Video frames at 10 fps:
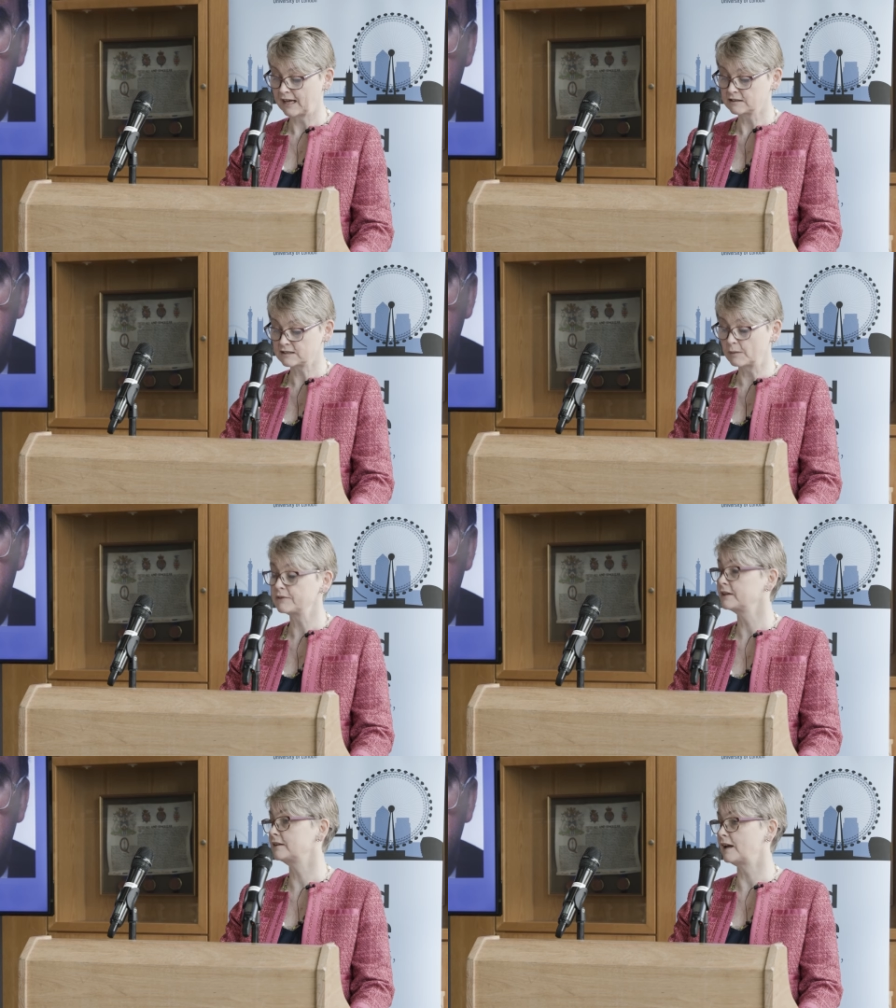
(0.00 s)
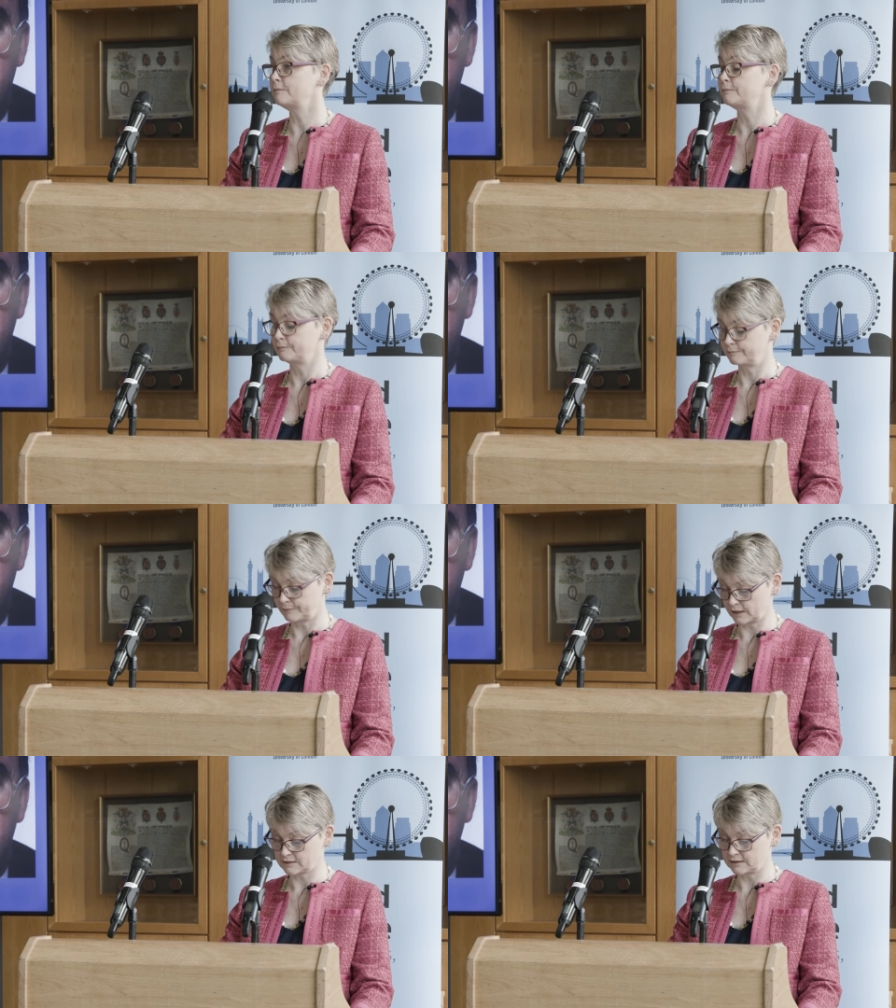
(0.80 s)
And something that I
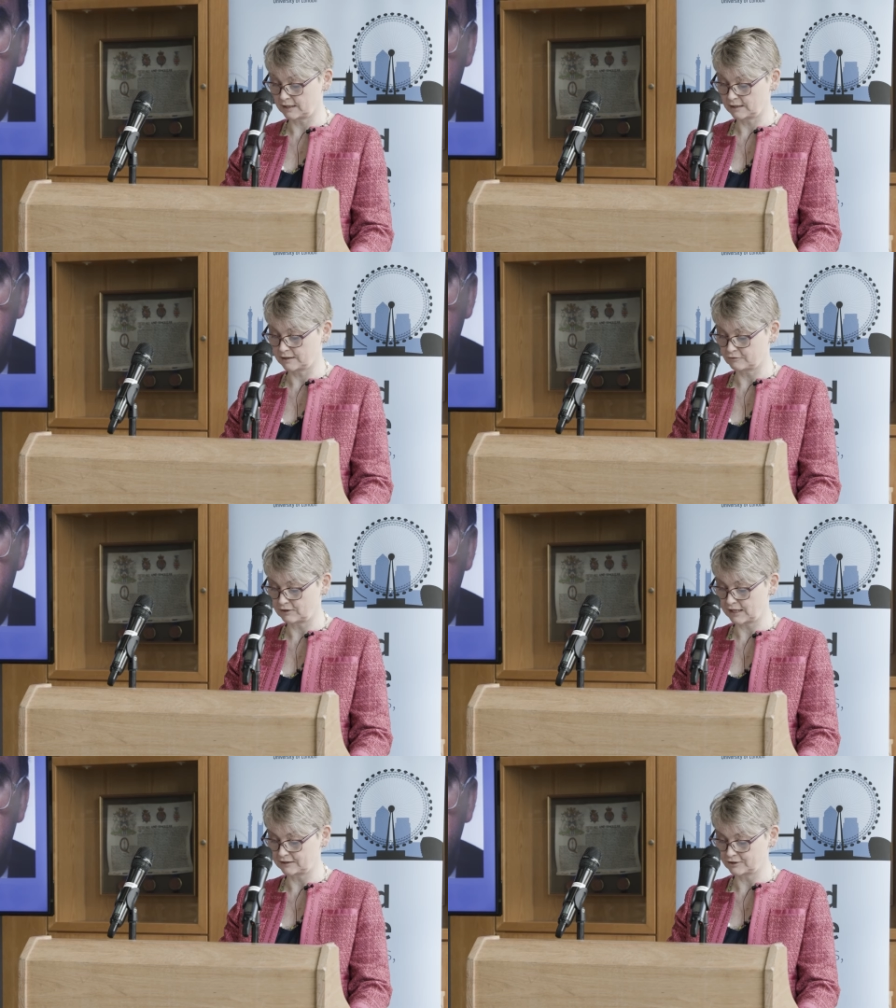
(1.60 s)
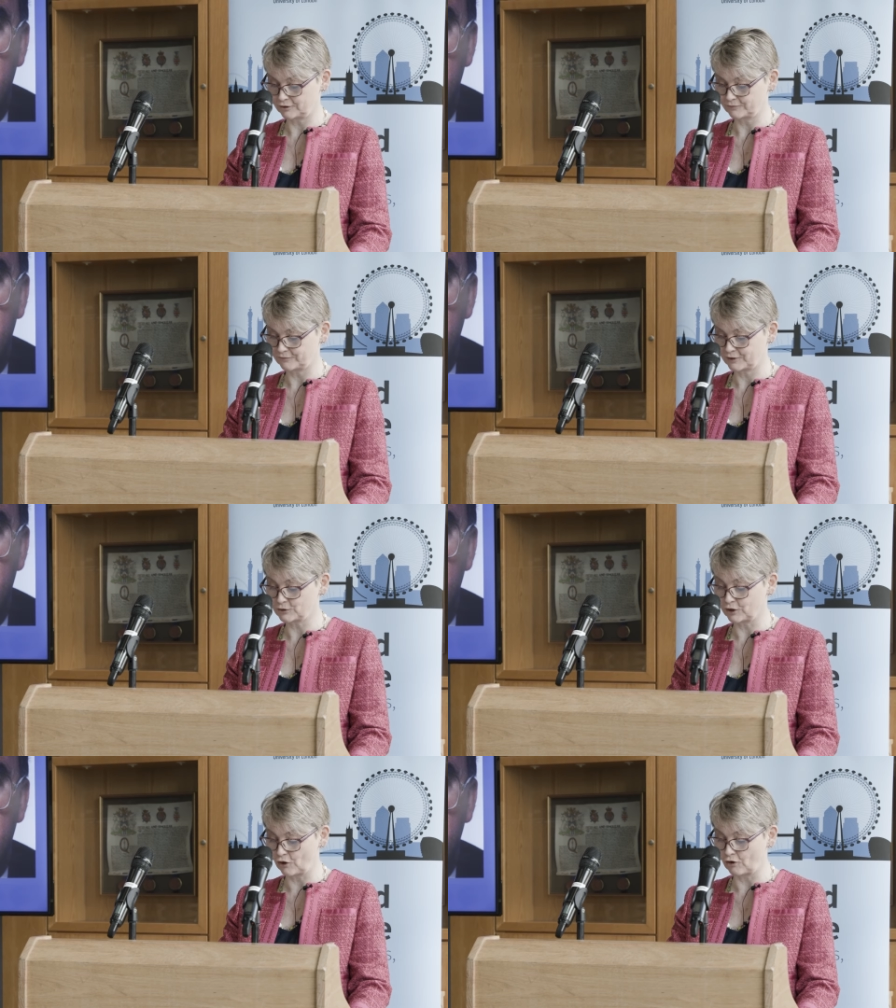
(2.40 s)
personally can relate to
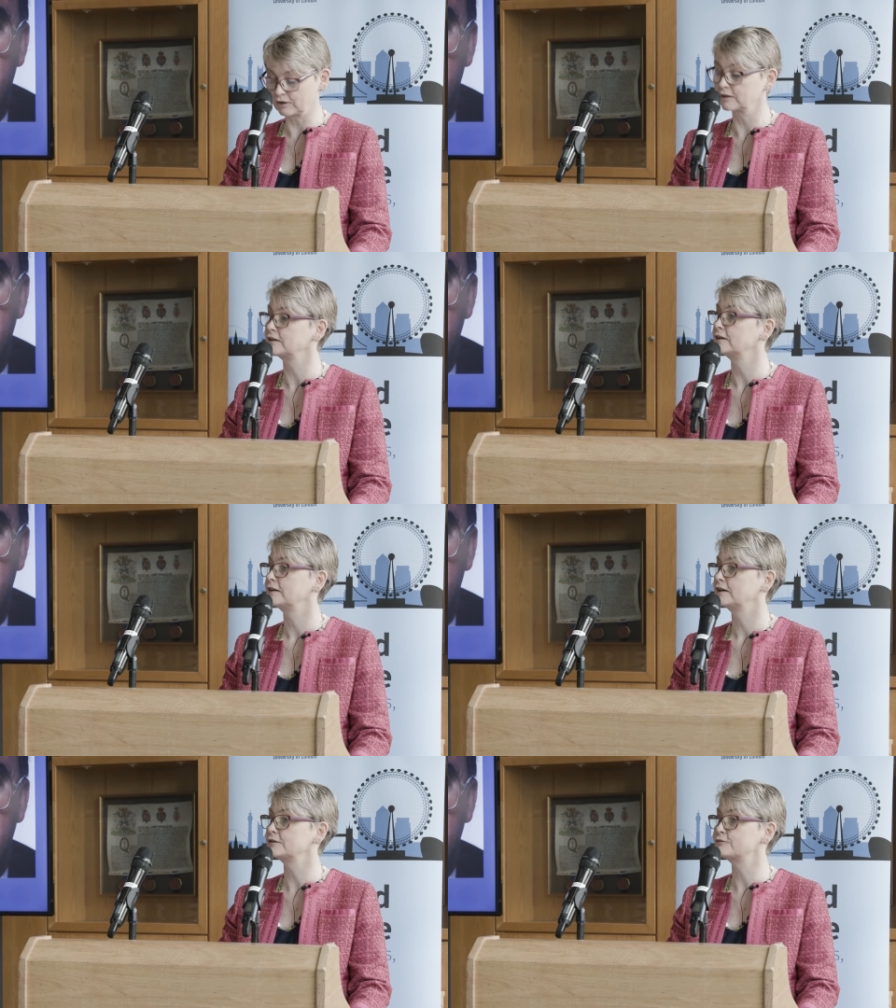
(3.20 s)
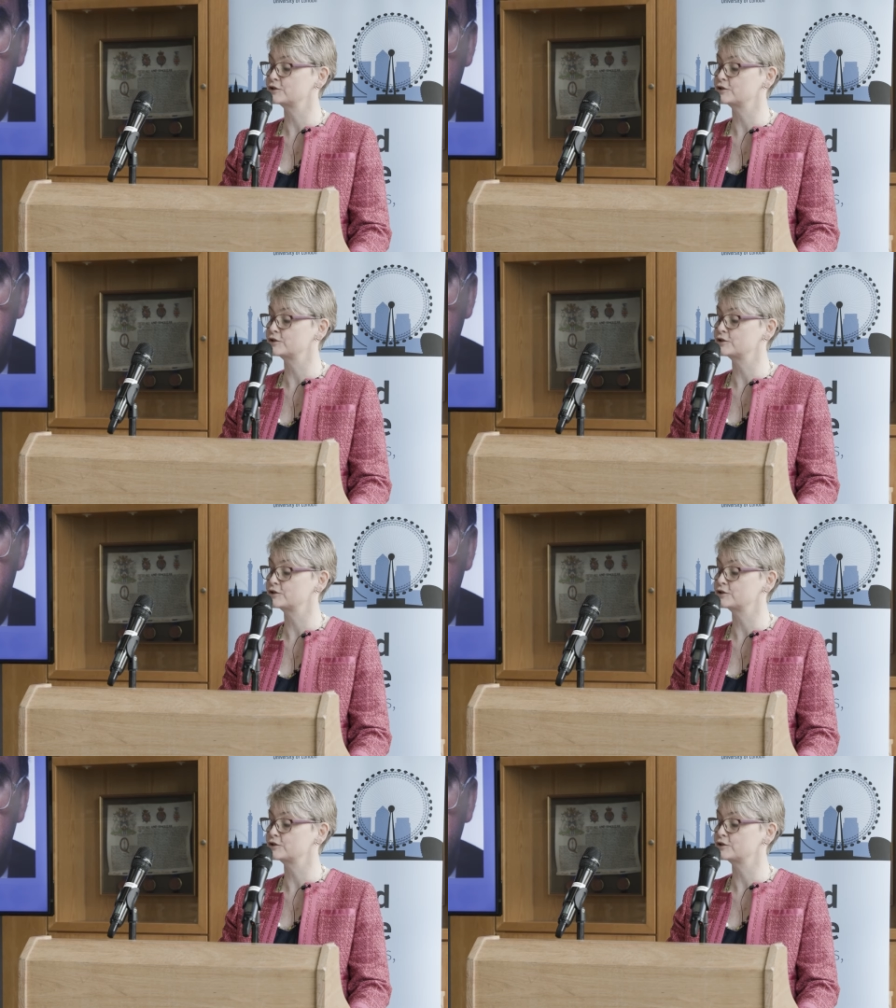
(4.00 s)
those long, and